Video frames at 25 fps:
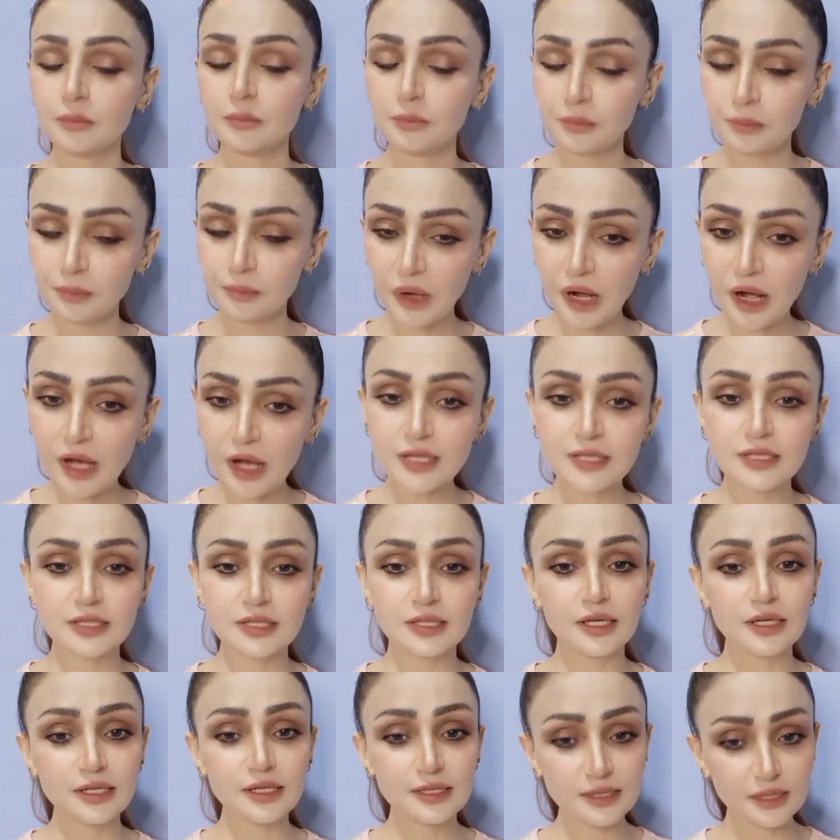past
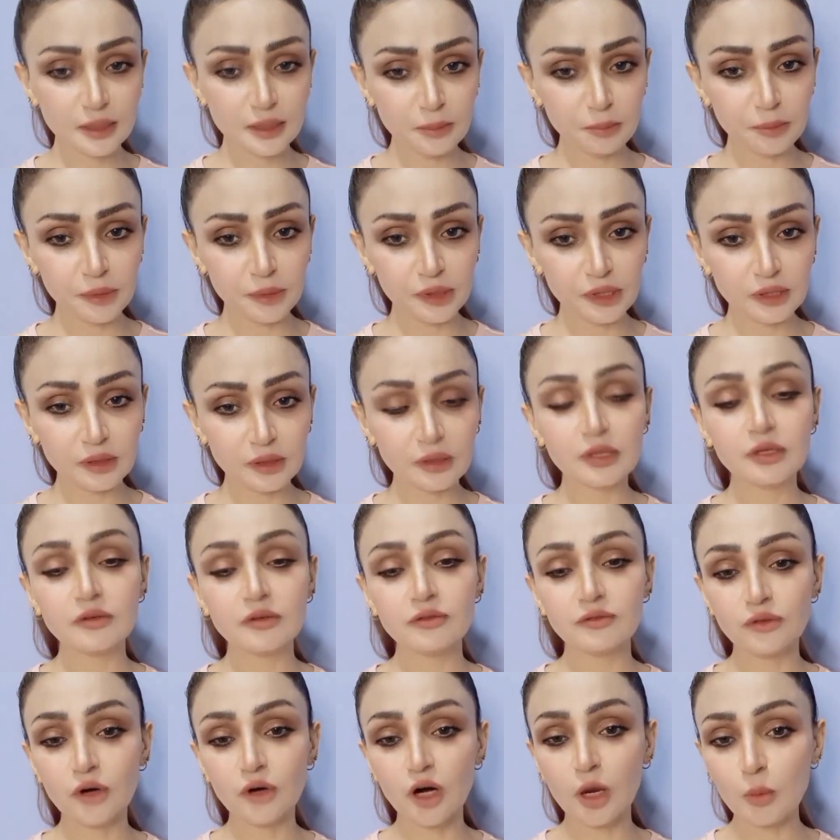simple
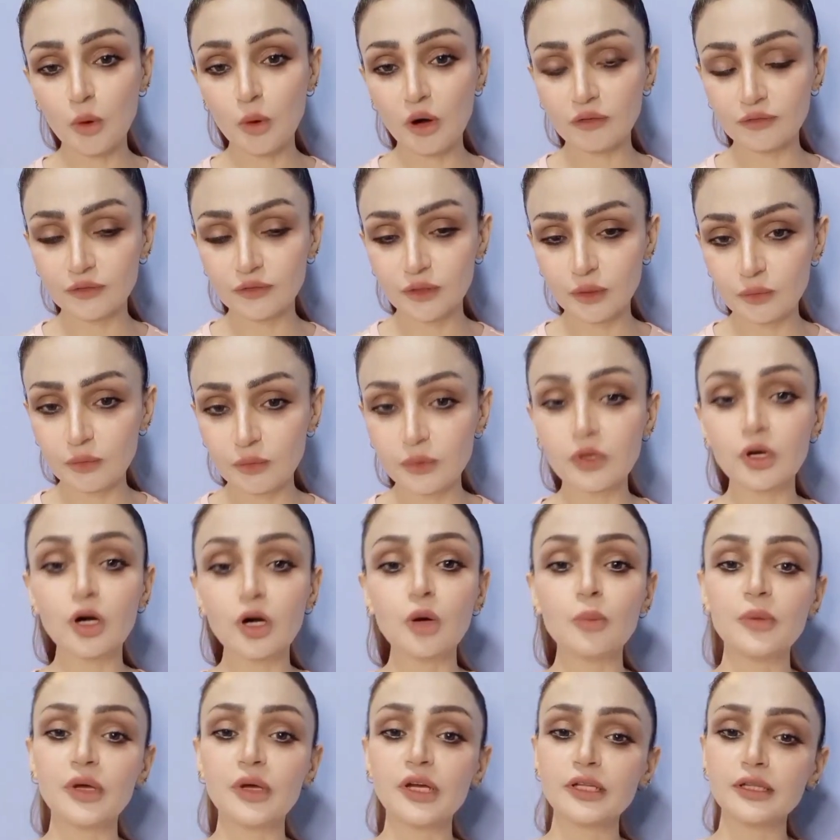form of the verb
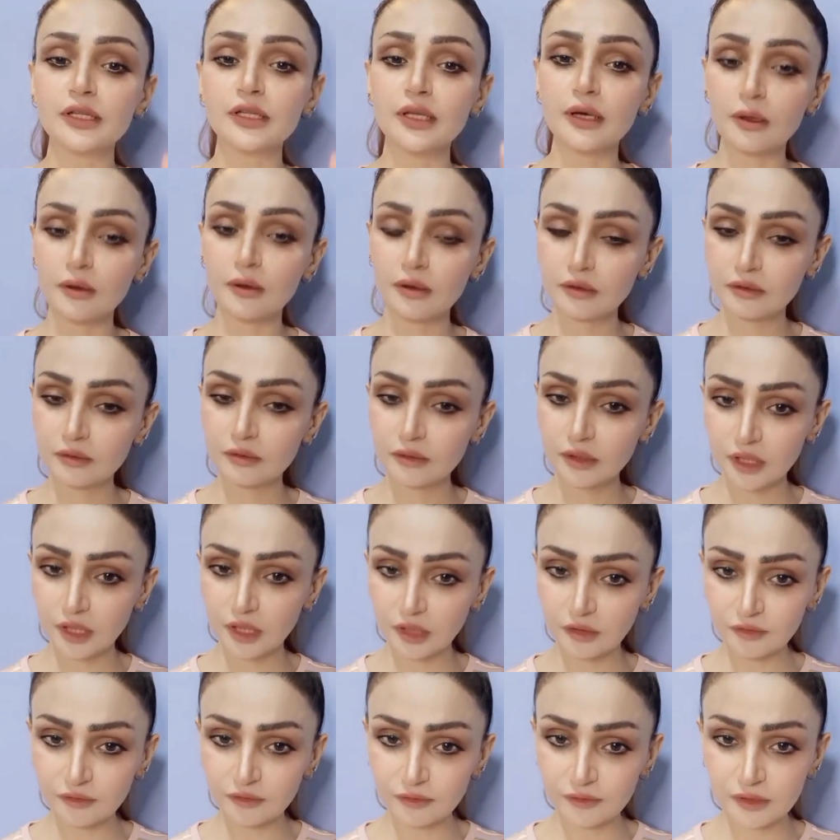in the
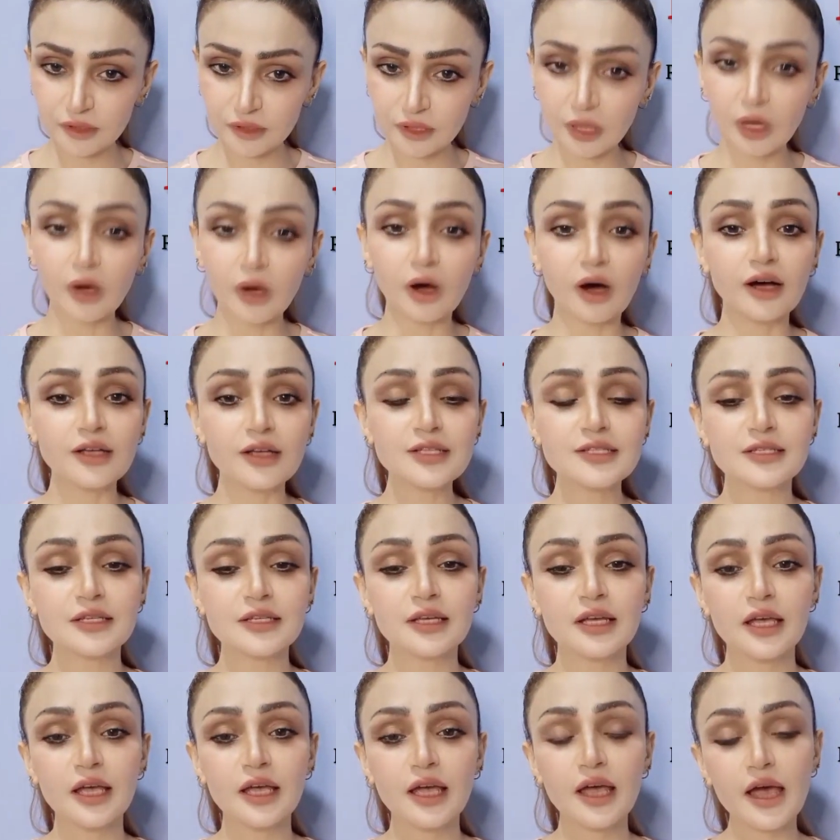if clause,
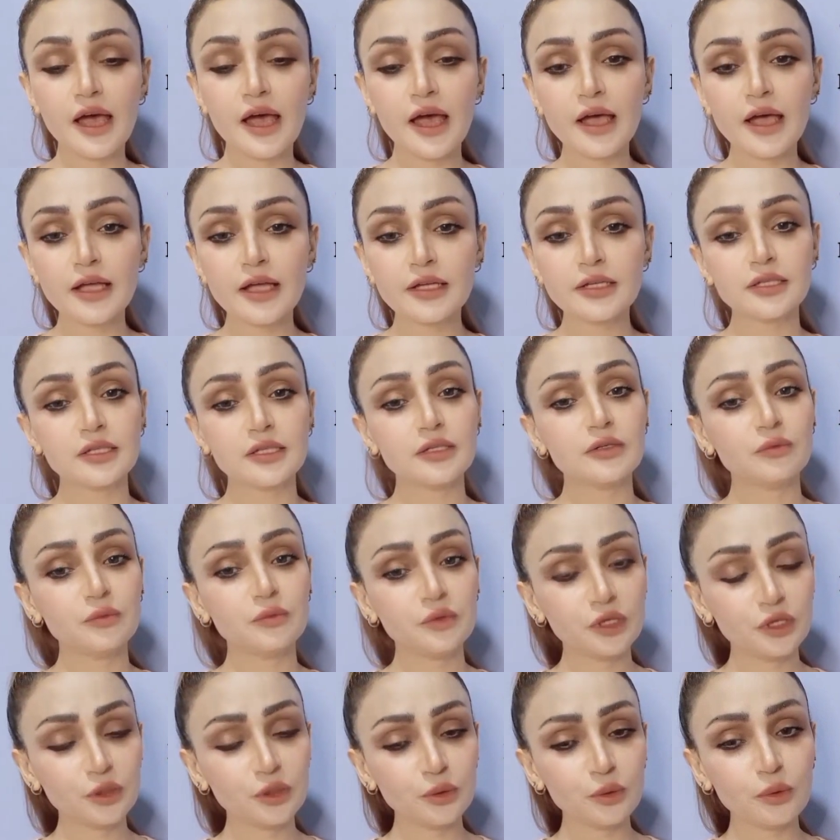and we
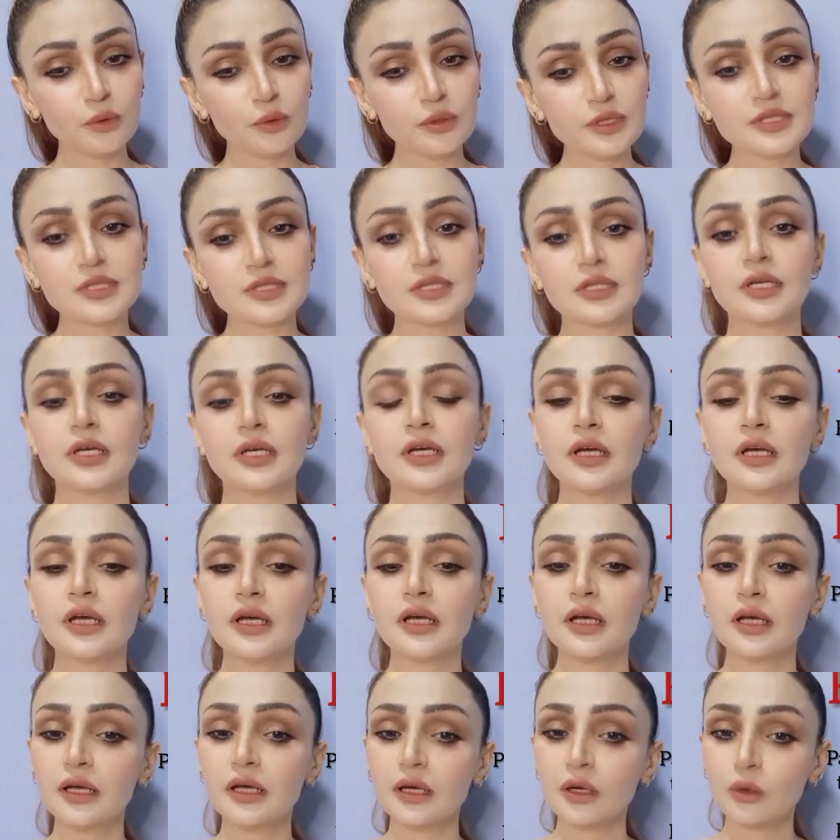use
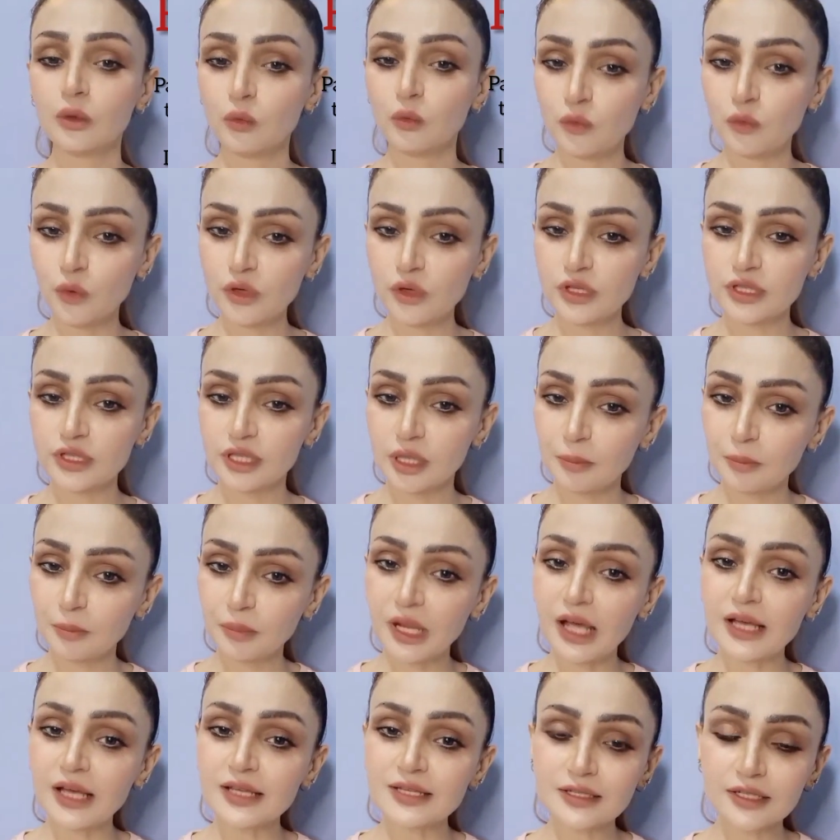would
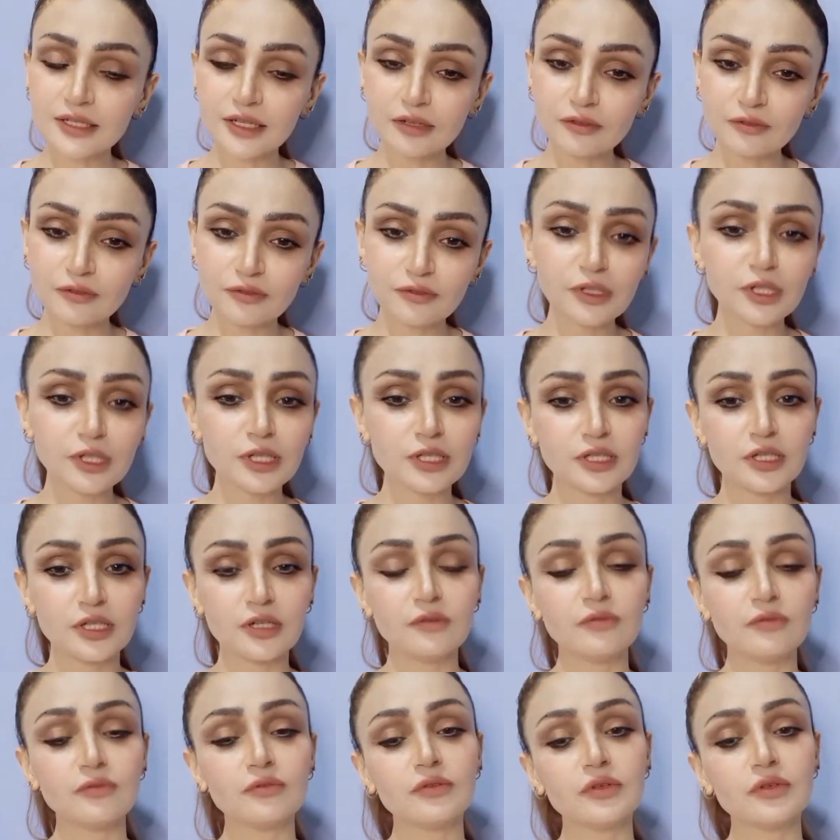plus infinitive
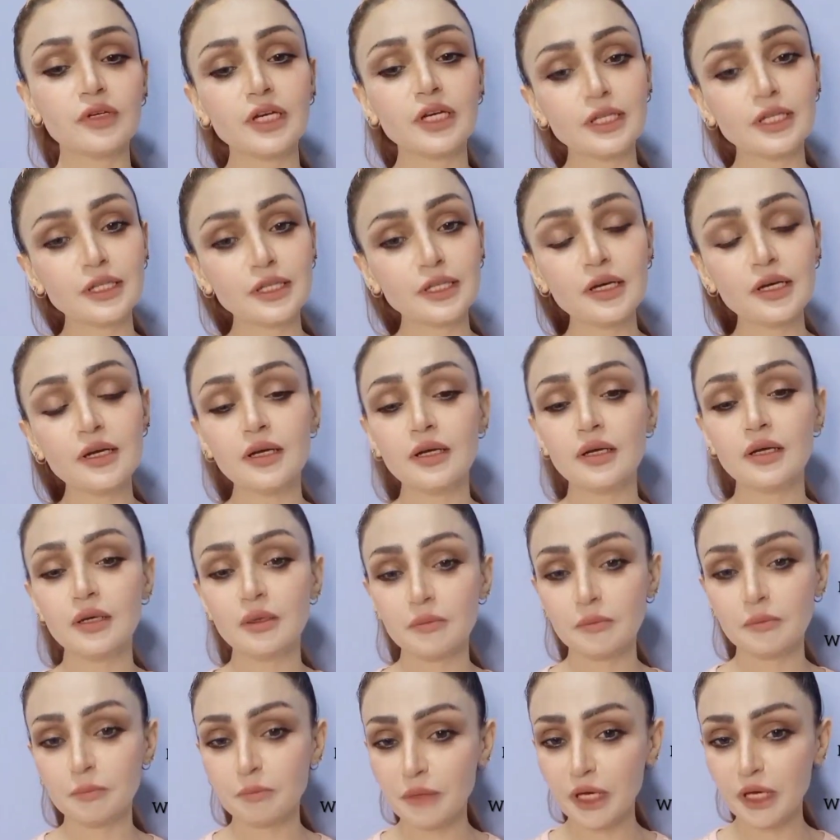in the
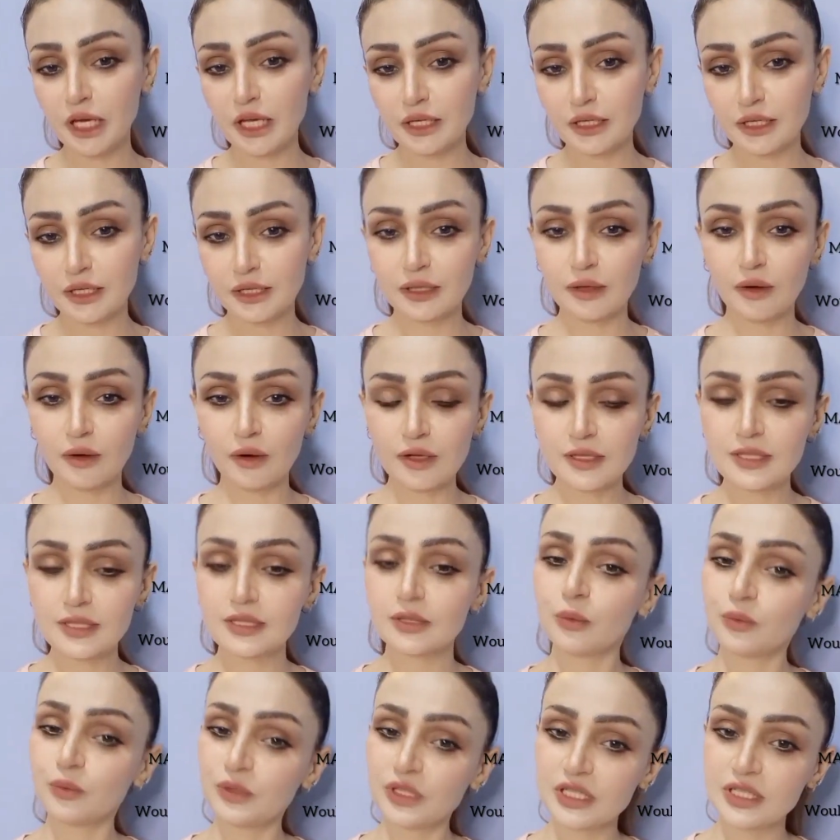main clause,
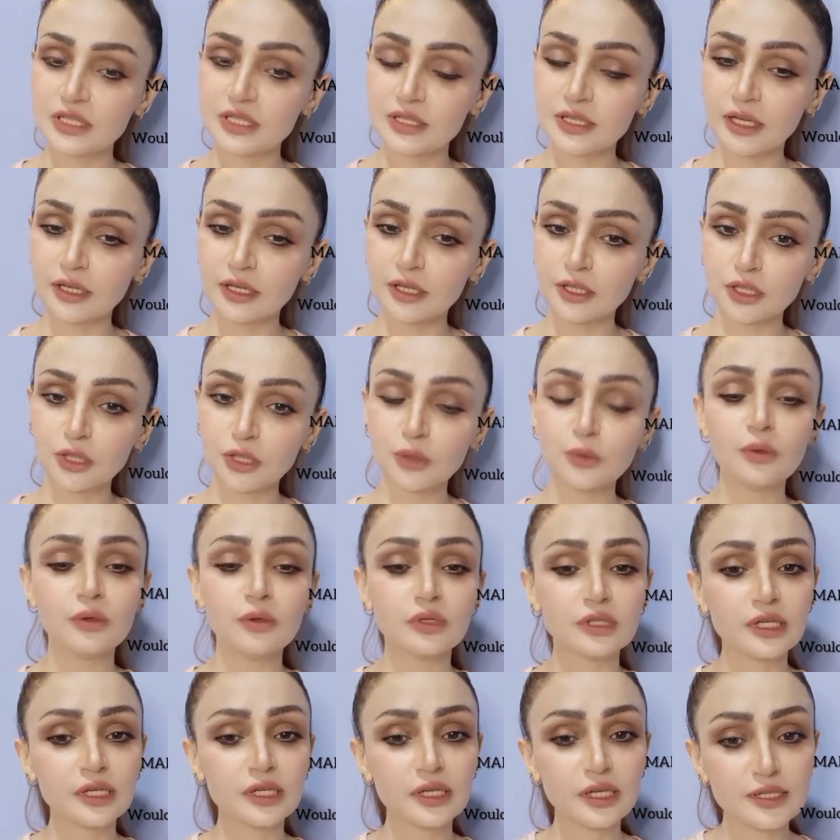which is telling you the
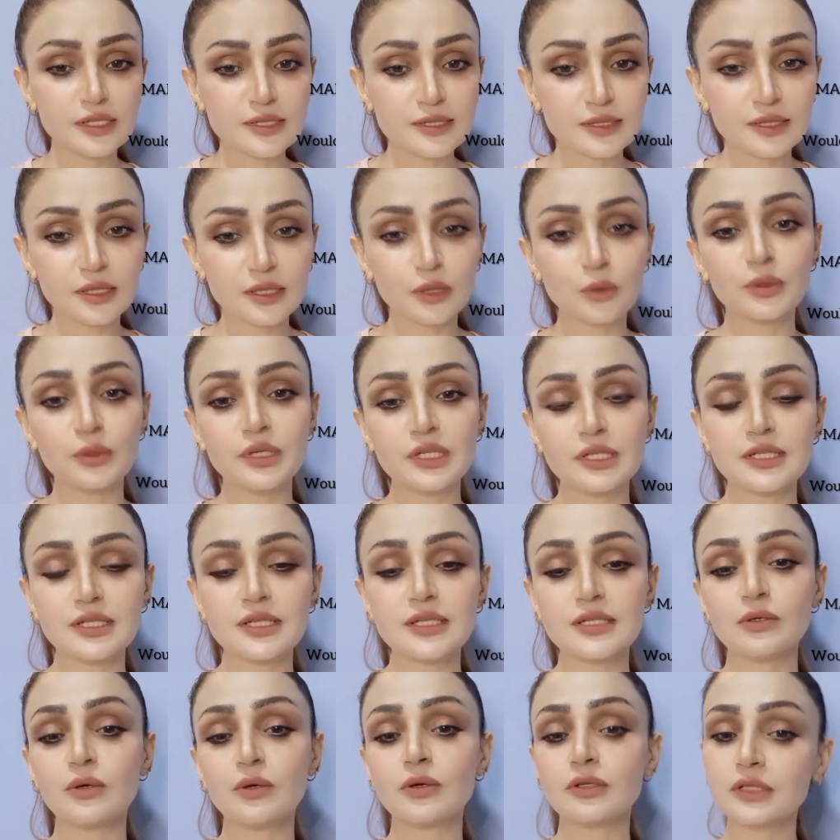consequences
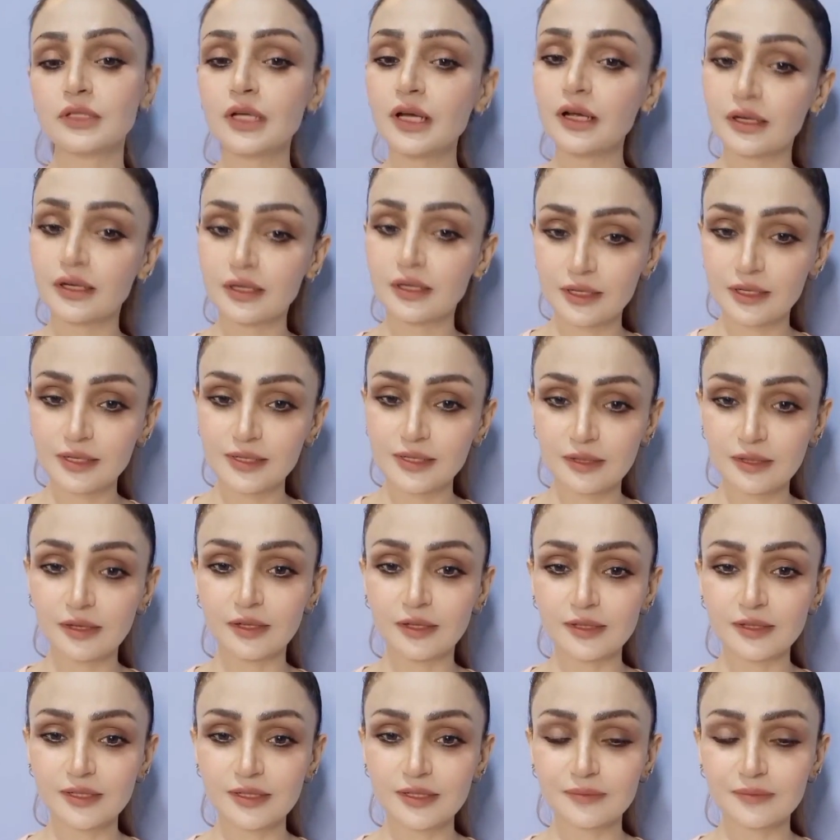or the
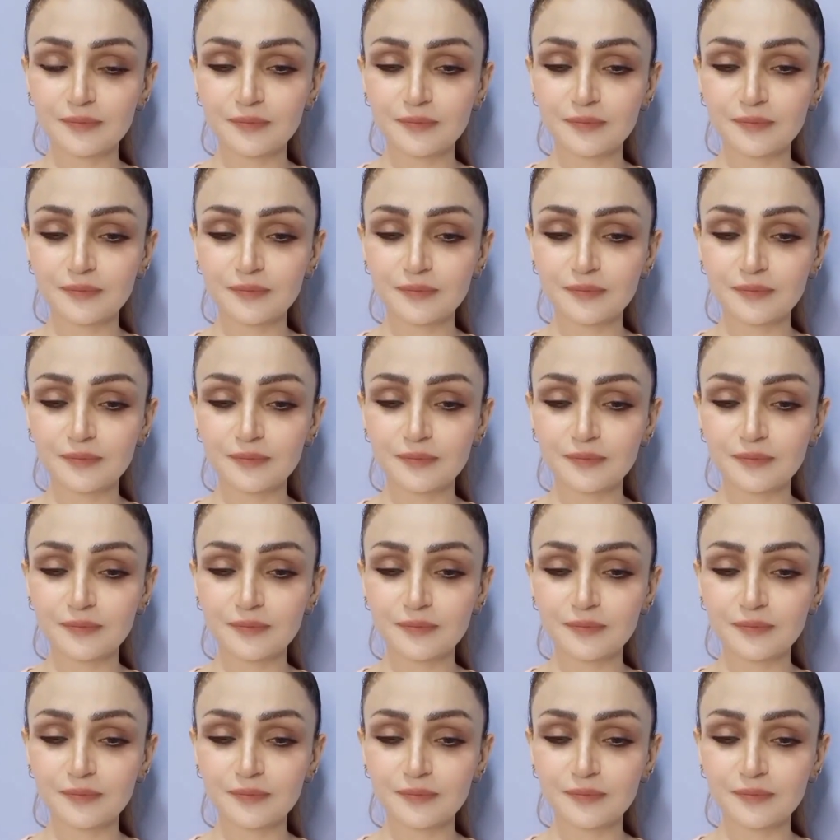results.